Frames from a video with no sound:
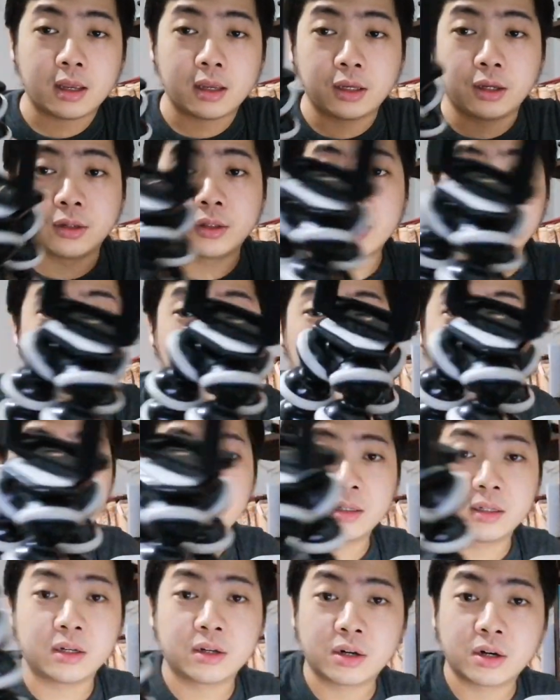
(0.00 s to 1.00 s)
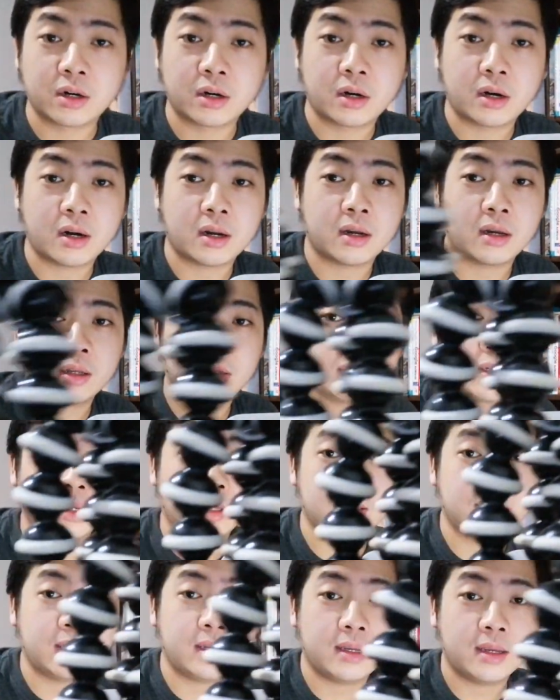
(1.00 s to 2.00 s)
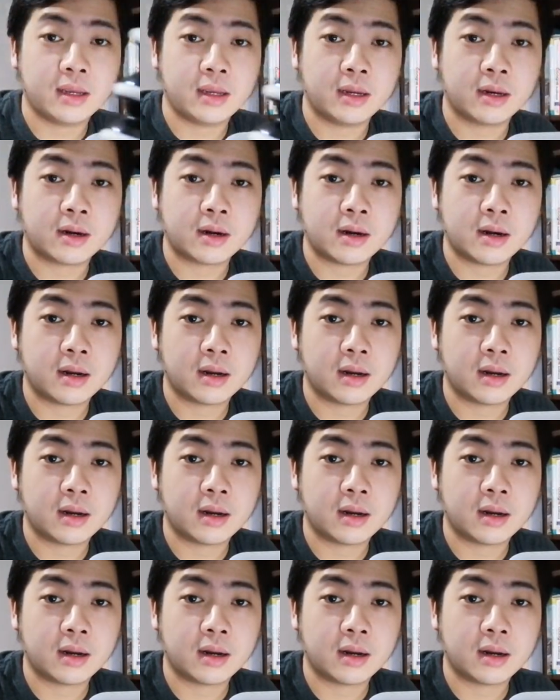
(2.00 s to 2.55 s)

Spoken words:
use it as your as you can see here.